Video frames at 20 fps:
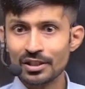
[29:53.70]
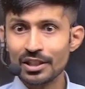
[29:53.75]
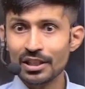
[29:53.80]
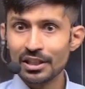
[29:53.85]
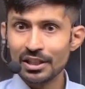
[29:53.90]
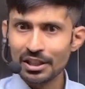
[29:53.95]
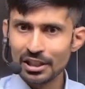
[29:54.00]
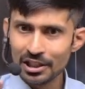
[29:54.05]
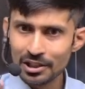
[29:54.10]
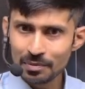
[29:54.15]

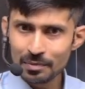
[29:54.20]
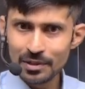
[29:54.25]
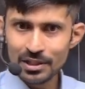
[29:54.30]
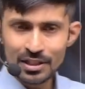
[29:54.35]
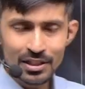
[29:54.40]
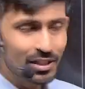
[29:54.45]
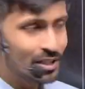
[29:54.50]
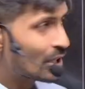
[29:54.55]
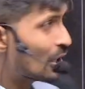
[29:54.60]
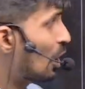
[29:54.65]
It
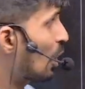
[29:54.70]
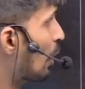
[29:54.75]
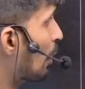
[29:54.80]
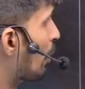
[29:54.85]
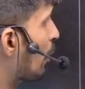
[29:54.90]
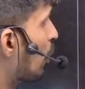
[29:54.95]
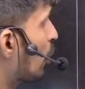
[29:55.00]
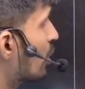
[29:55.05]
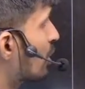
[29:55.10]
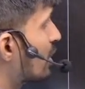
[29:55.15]
means
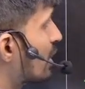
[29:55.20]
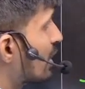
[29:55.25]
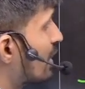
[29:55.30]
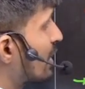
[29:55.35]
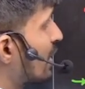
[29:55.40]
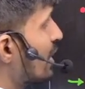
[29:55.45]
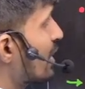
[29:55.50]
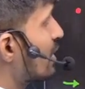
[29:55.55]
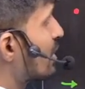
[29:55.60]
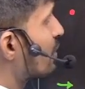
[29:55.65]
both the
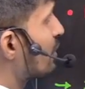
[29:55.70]
things we